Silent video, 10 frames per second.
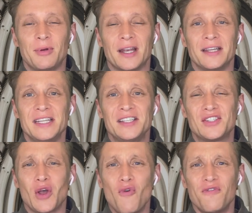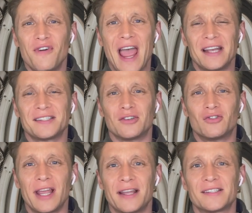and he's so fast in
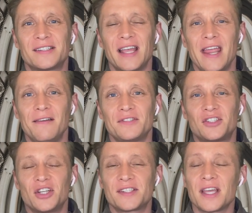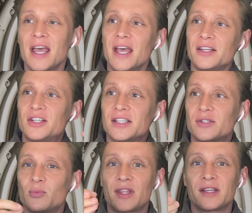cracking safes just
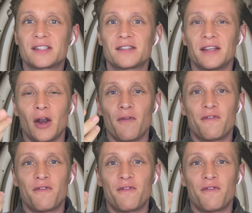with his, you know,